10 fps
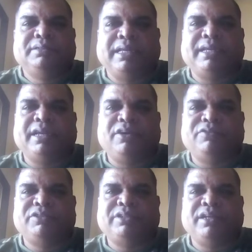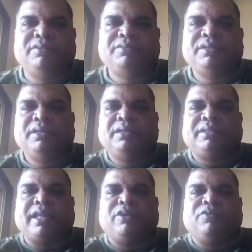Take care of yourselves.
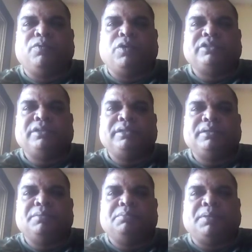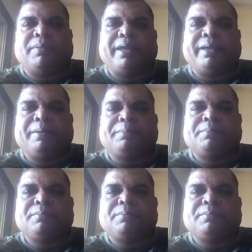Thank you for watching. Bye-bye.